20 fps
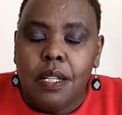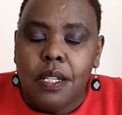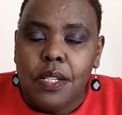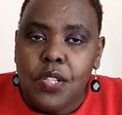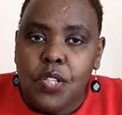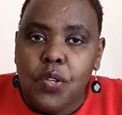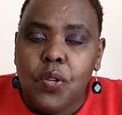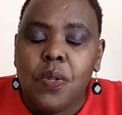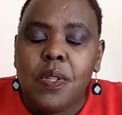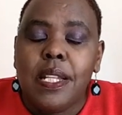
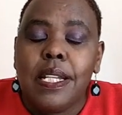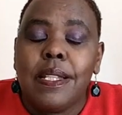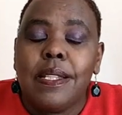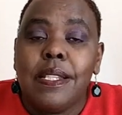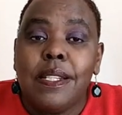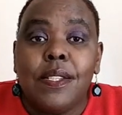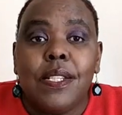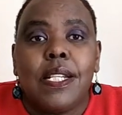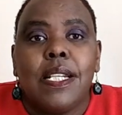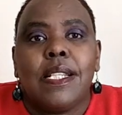So the
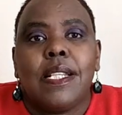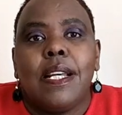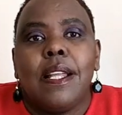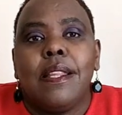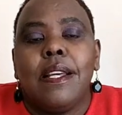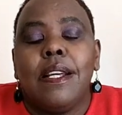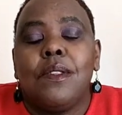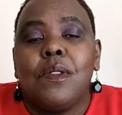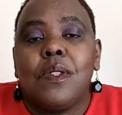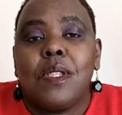teachers are
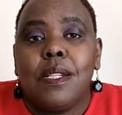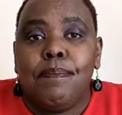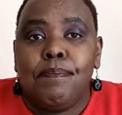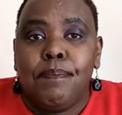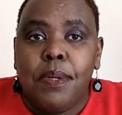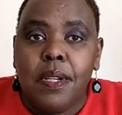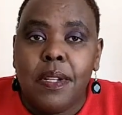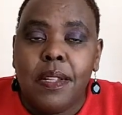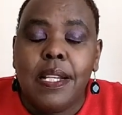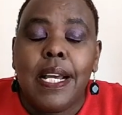there to
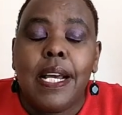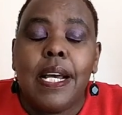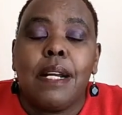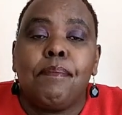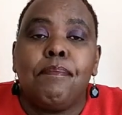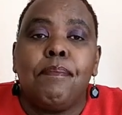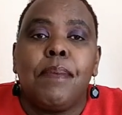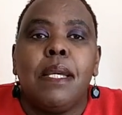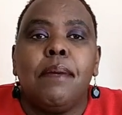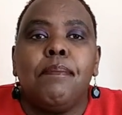support the
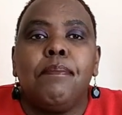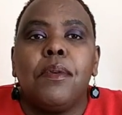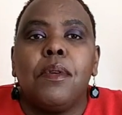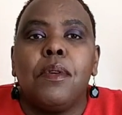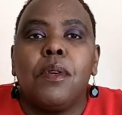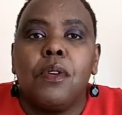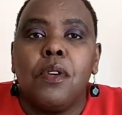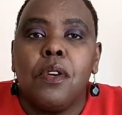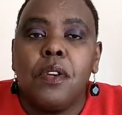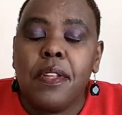young
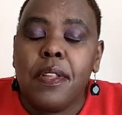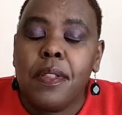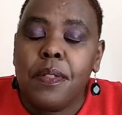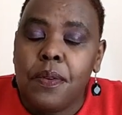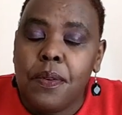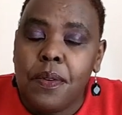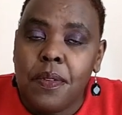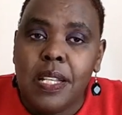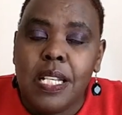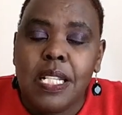people going
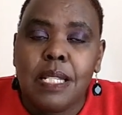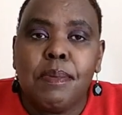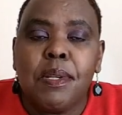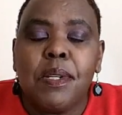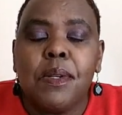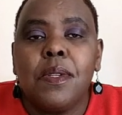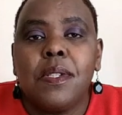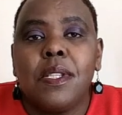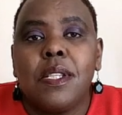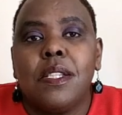through this,
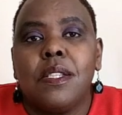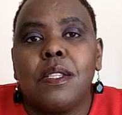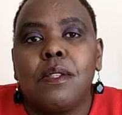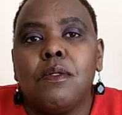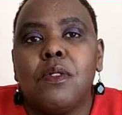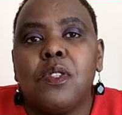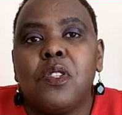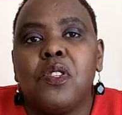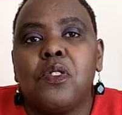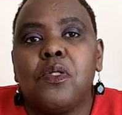because it's
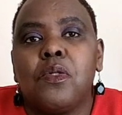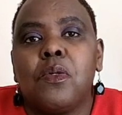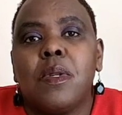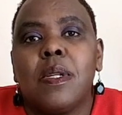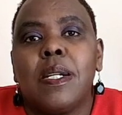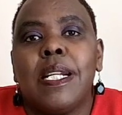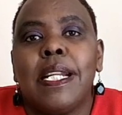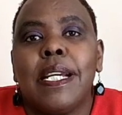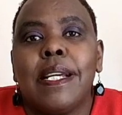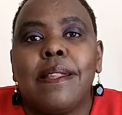good to
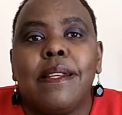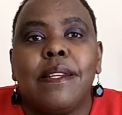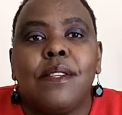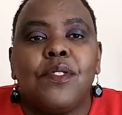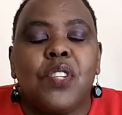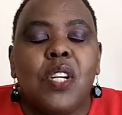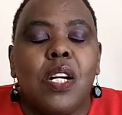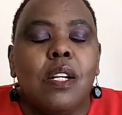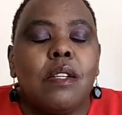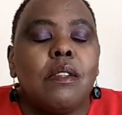let the
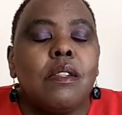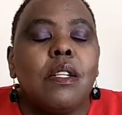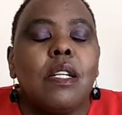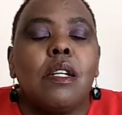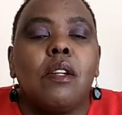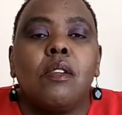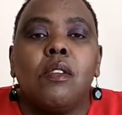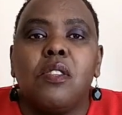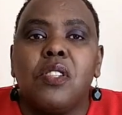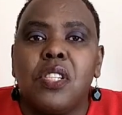child
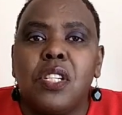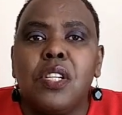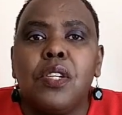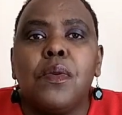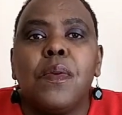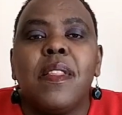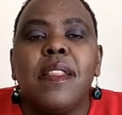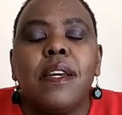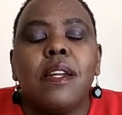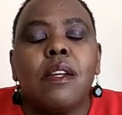
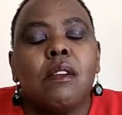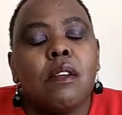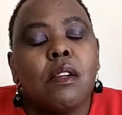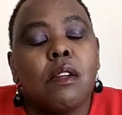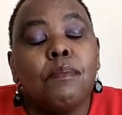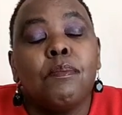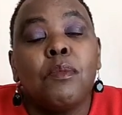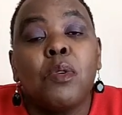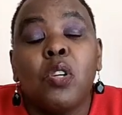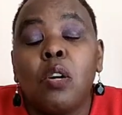continue with the
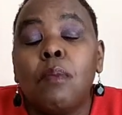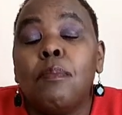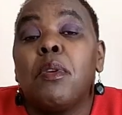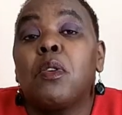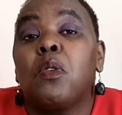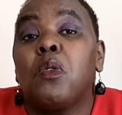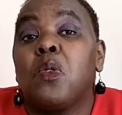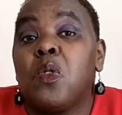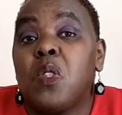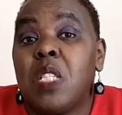
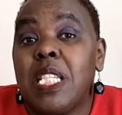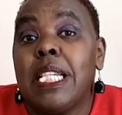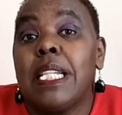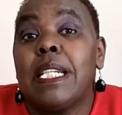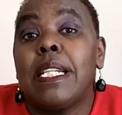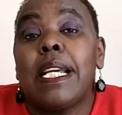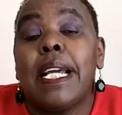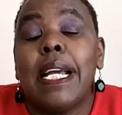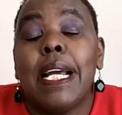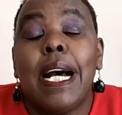normal
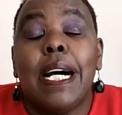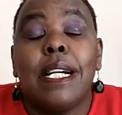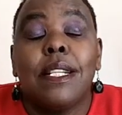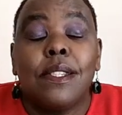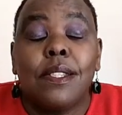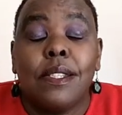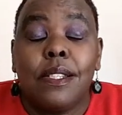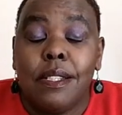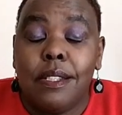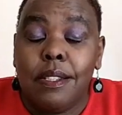routine
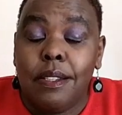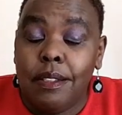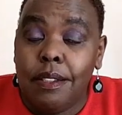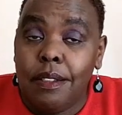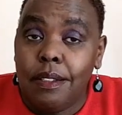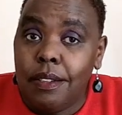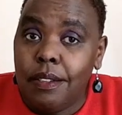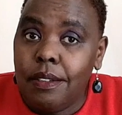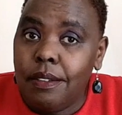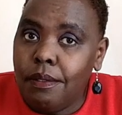as
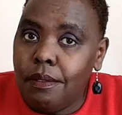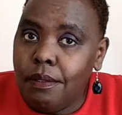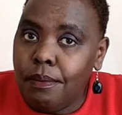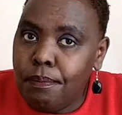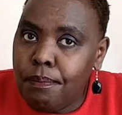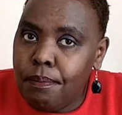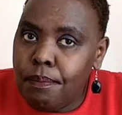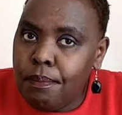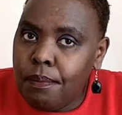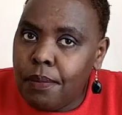
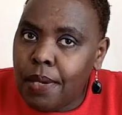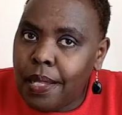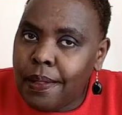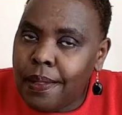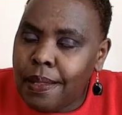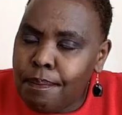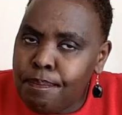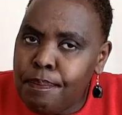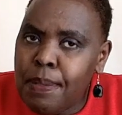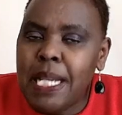
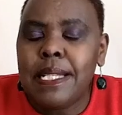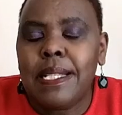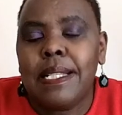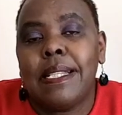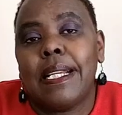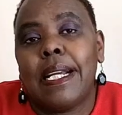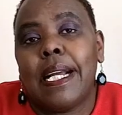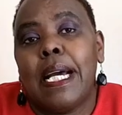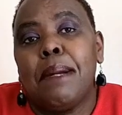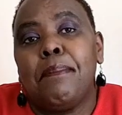the best
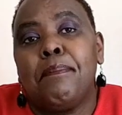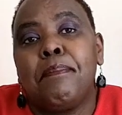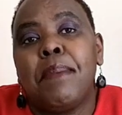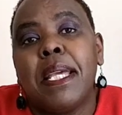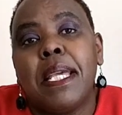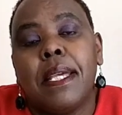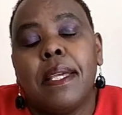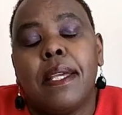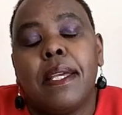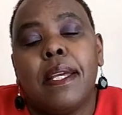it can
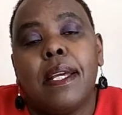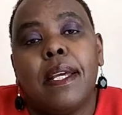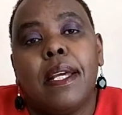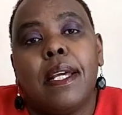be.